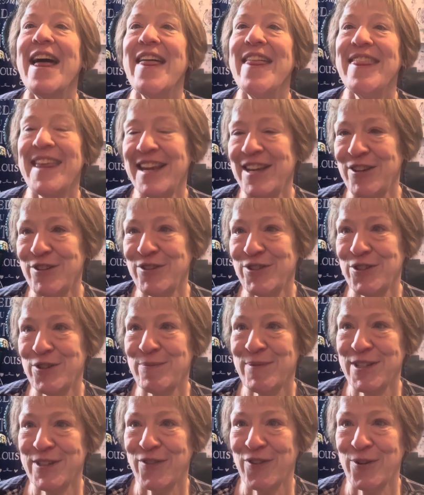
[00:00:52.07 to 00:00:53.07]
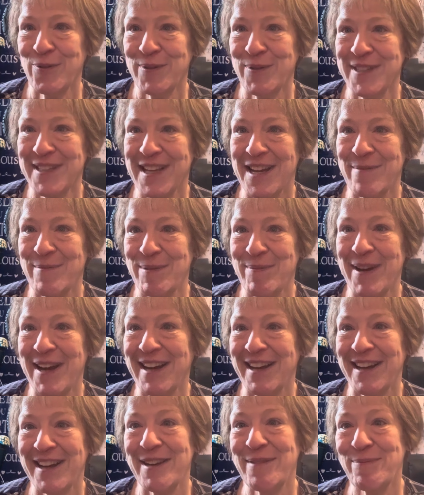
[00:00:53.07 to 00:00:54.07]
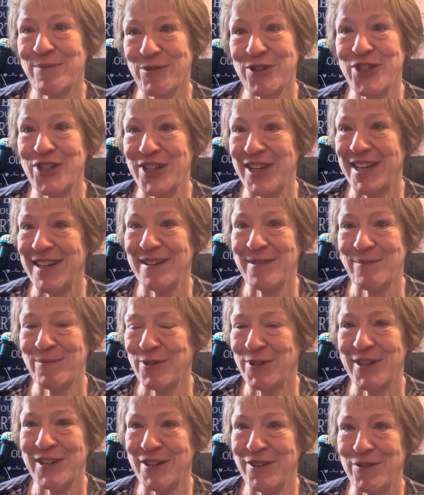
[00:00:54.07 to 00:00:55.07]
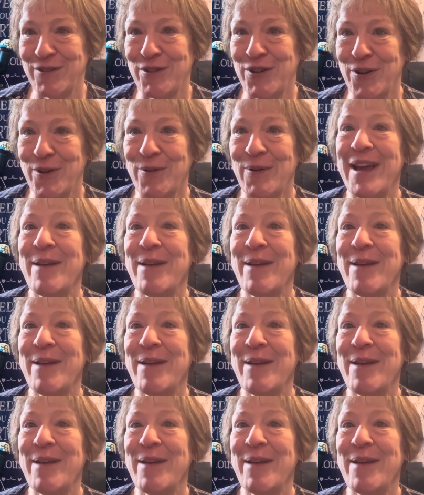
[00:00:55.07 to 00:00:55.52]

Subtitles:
Thank you so much for always coming back. I appreciate it more than you know.